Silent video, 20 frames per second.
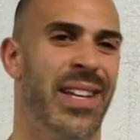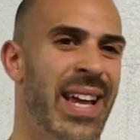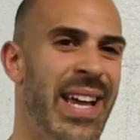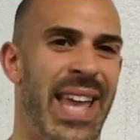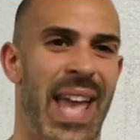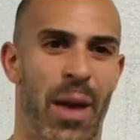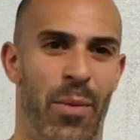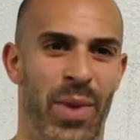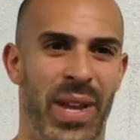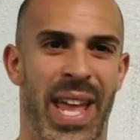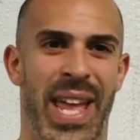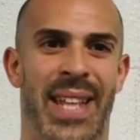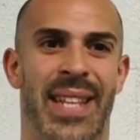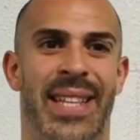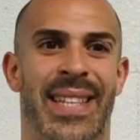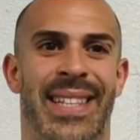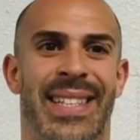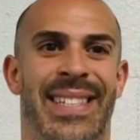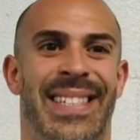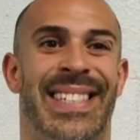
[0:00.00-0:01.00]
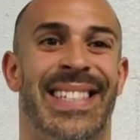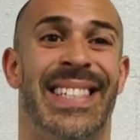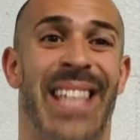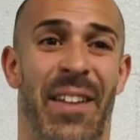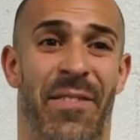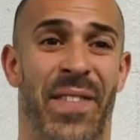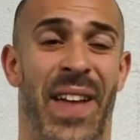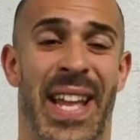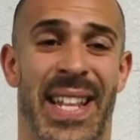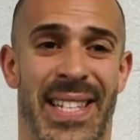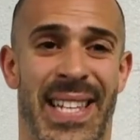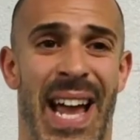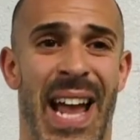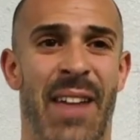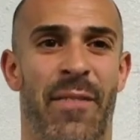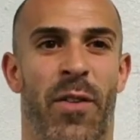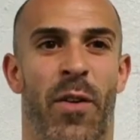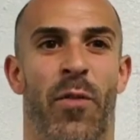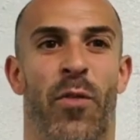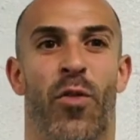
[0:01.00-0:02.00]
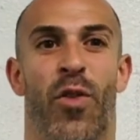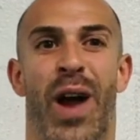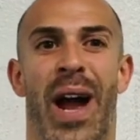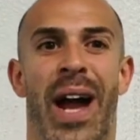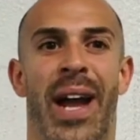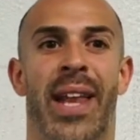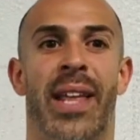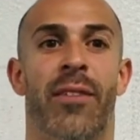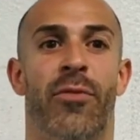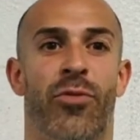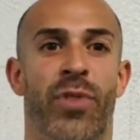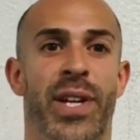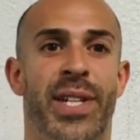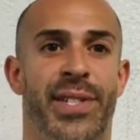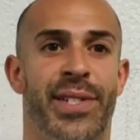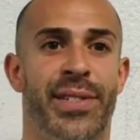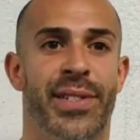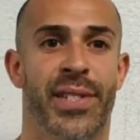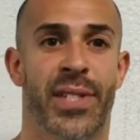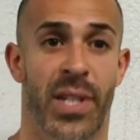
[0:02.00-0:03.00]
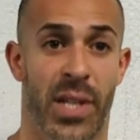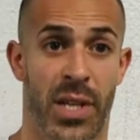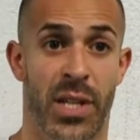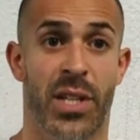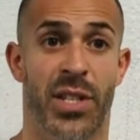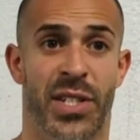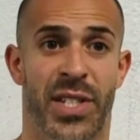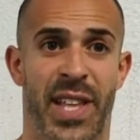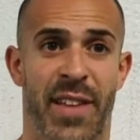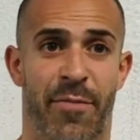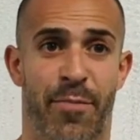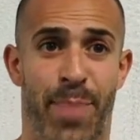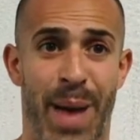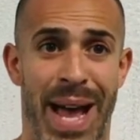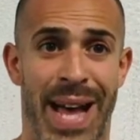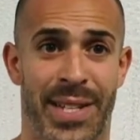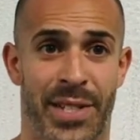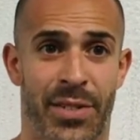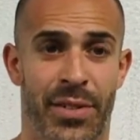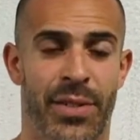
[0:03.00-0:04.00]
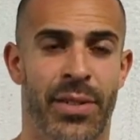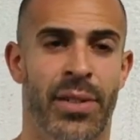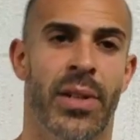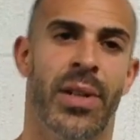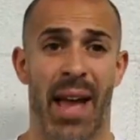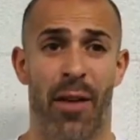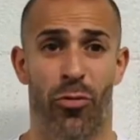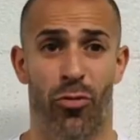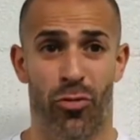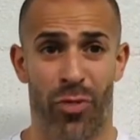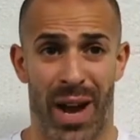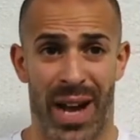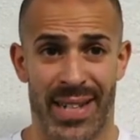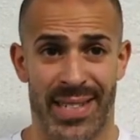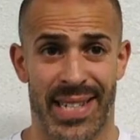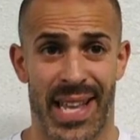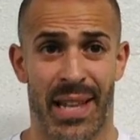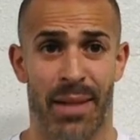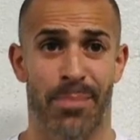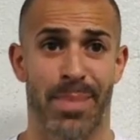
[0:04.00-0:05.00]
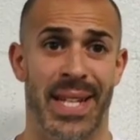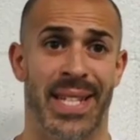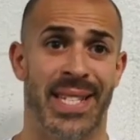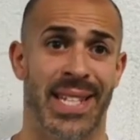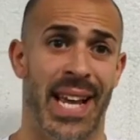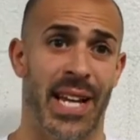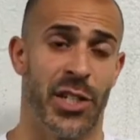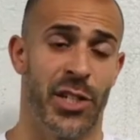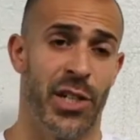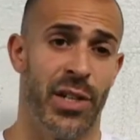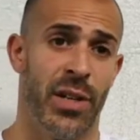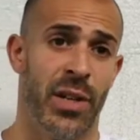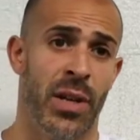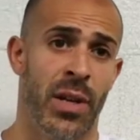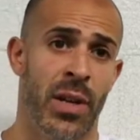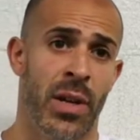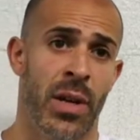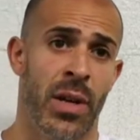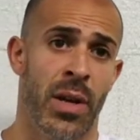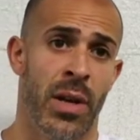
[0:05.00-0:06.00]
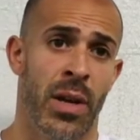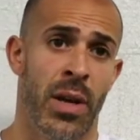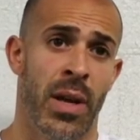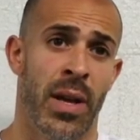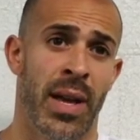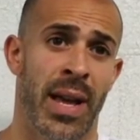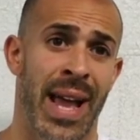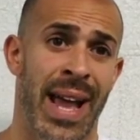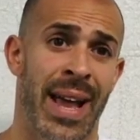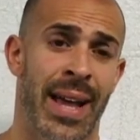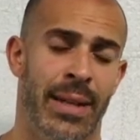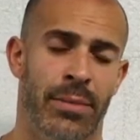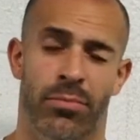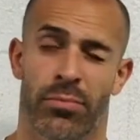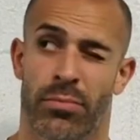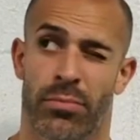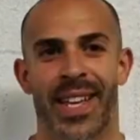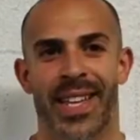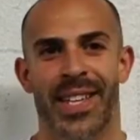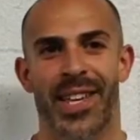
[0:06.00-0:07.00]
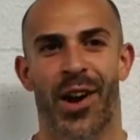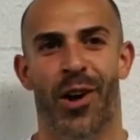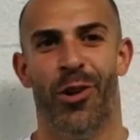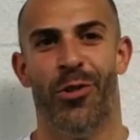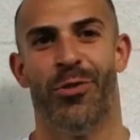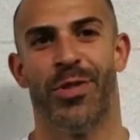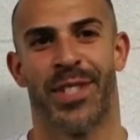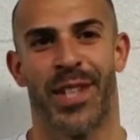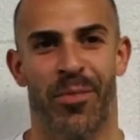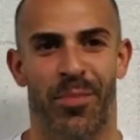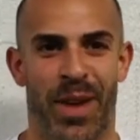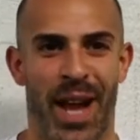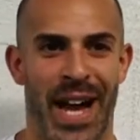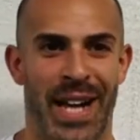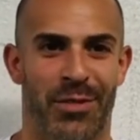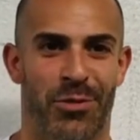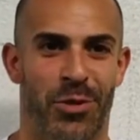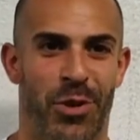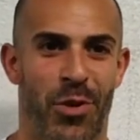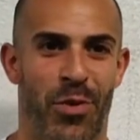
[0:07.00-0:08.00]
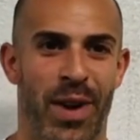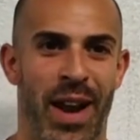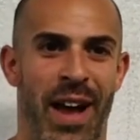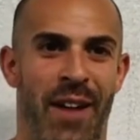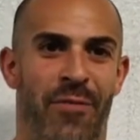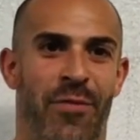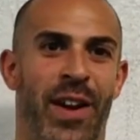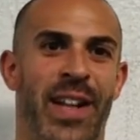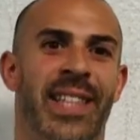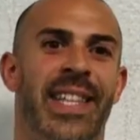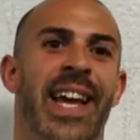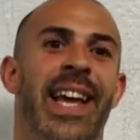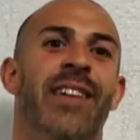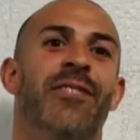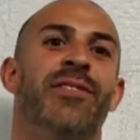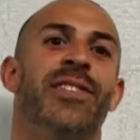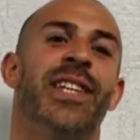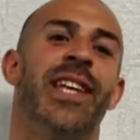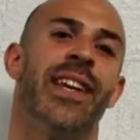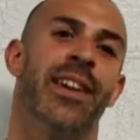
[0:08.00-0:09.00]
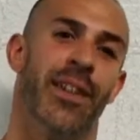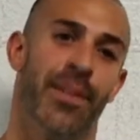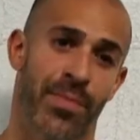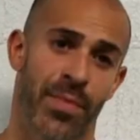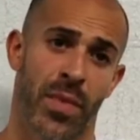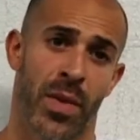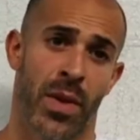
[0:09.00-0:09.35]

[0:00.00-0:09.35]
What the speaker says: Again, we get stiff and tight for a variety of reasons. You stiff bastard, a rock solid midsection. Yo, what's up, guys? What's going on? Frank Daniels here.